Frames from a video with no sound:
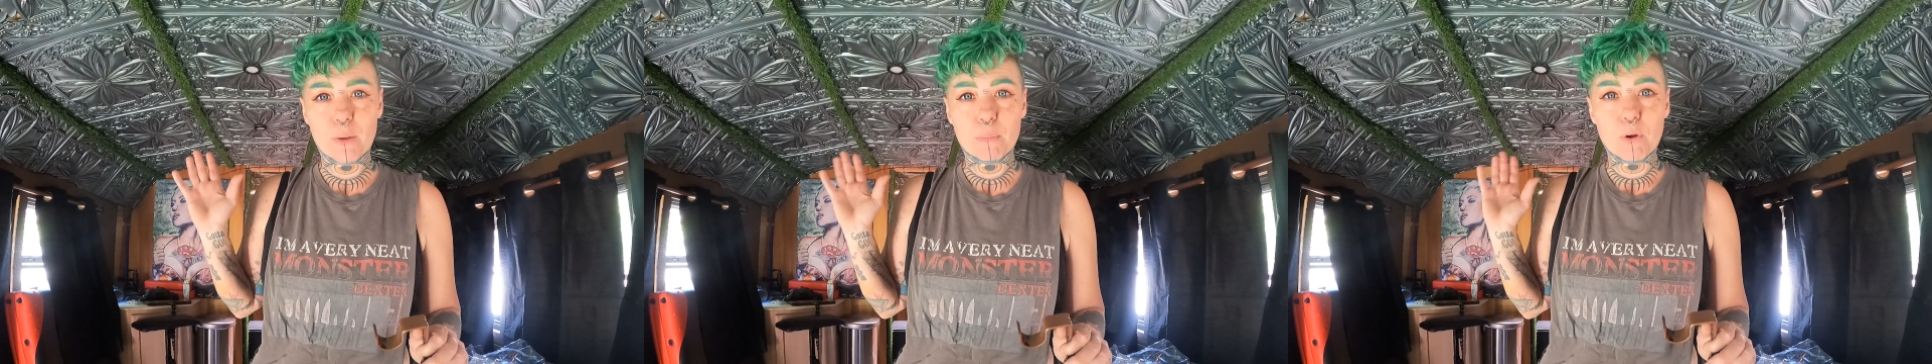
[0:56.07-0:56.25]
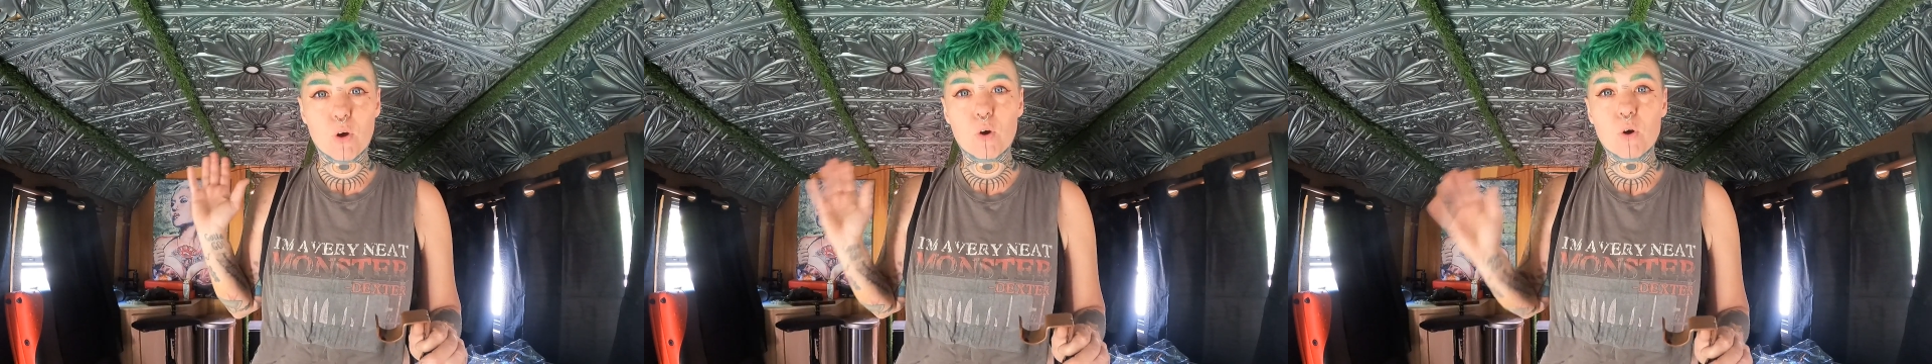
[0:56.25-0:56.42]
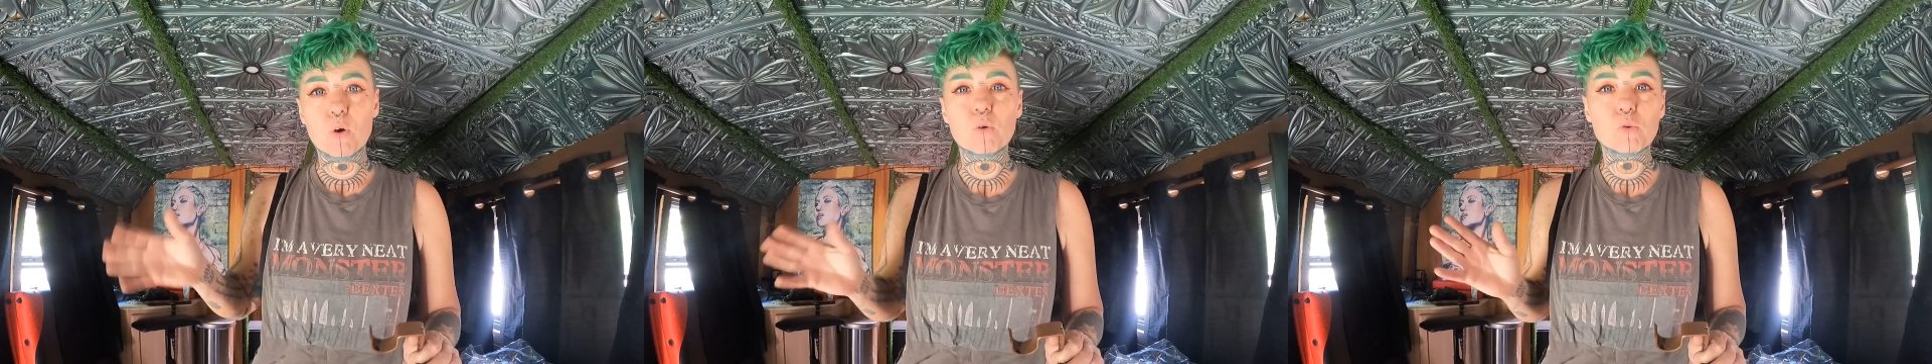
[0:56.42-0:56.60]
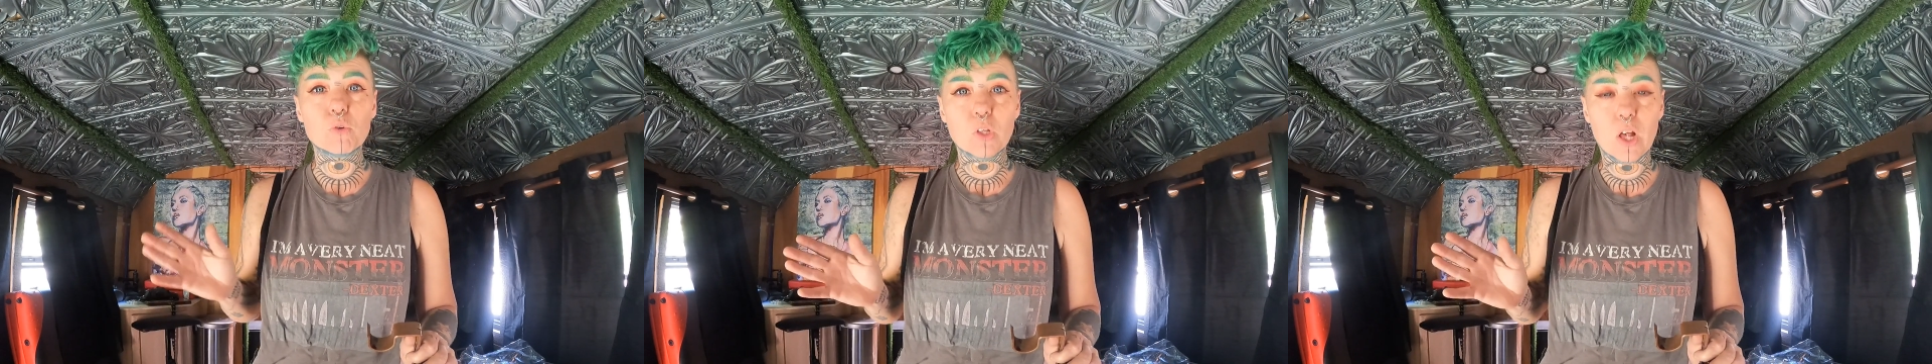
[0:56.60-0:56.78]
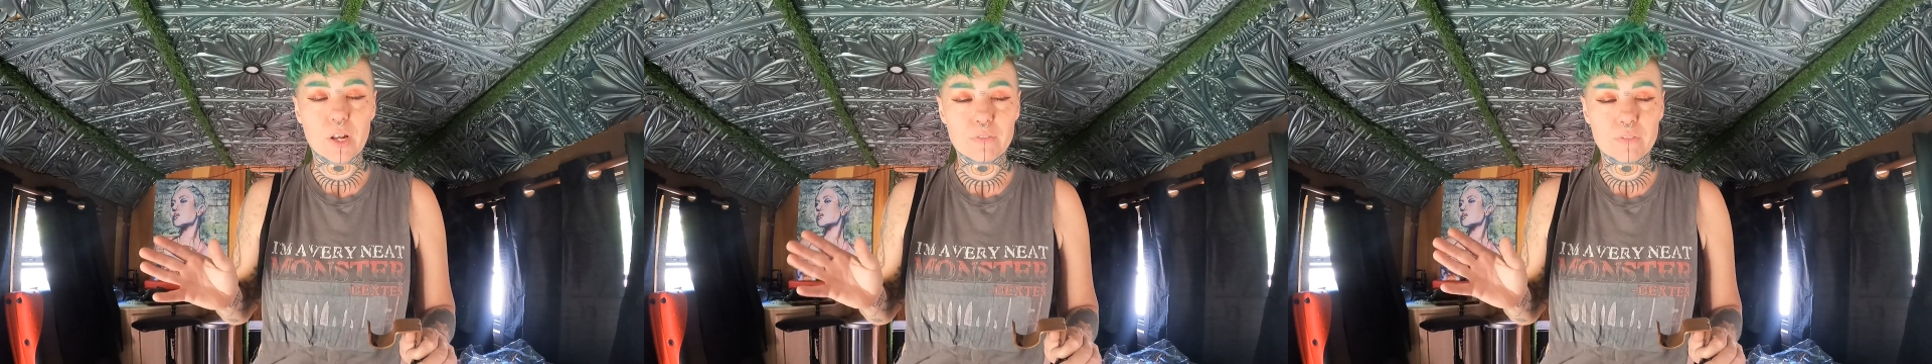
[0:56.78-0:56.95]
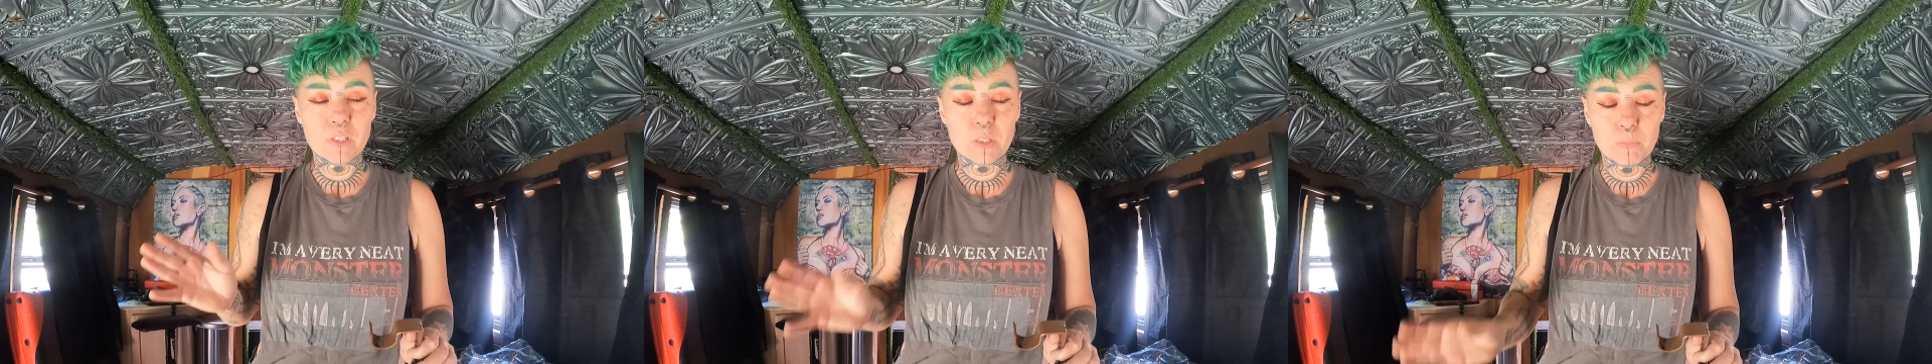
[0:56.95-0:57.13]
up a whole
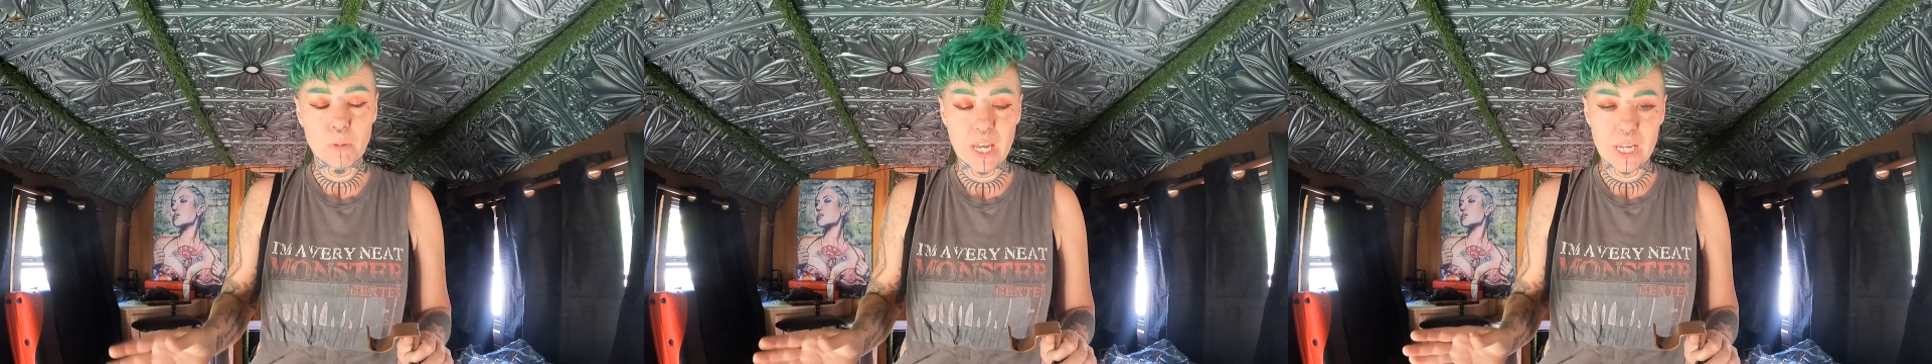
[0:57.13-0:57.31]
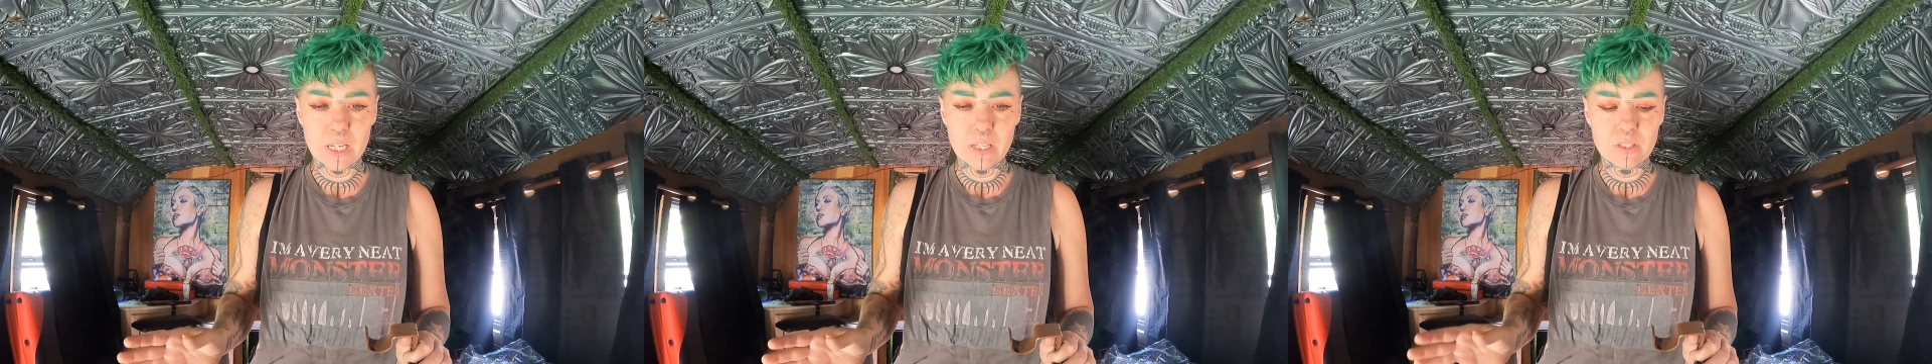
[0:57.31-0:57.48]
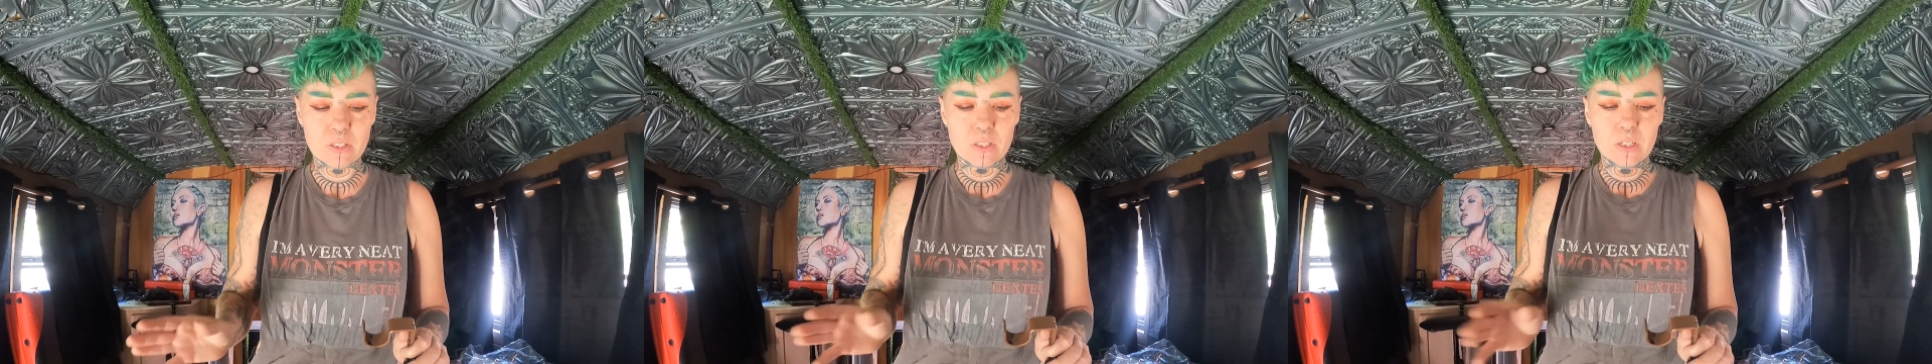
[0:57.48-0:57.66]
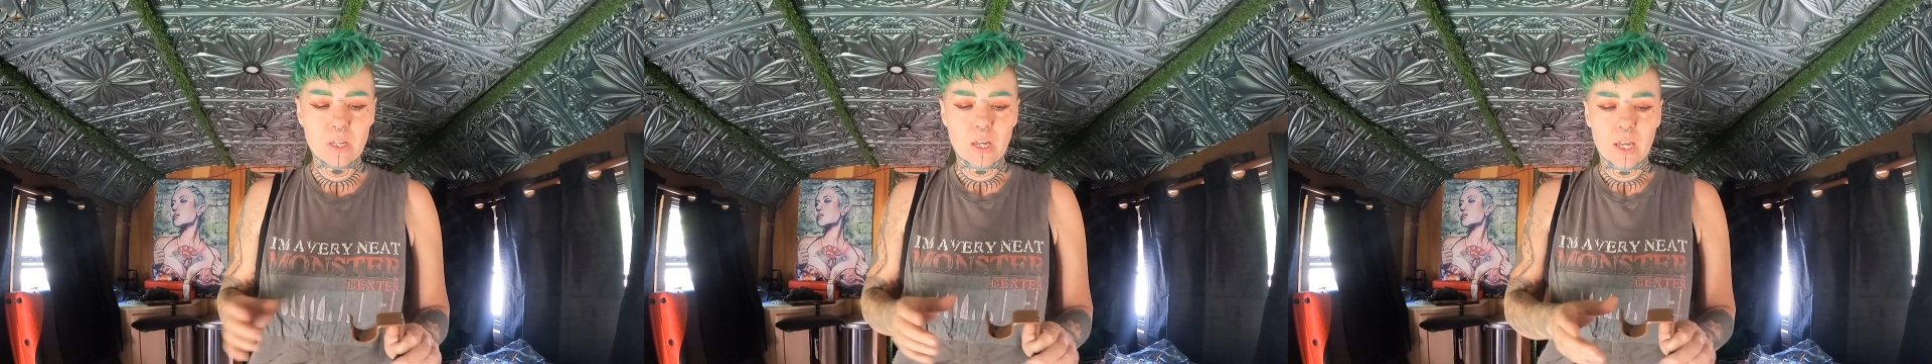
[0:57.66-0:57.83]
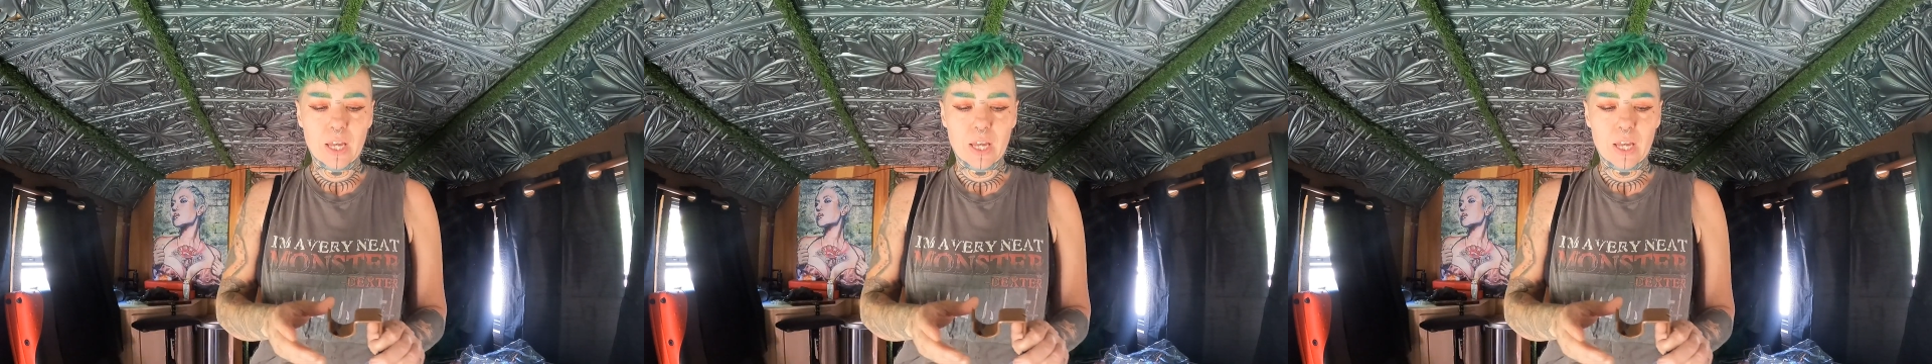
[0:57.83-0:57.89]
lot of space.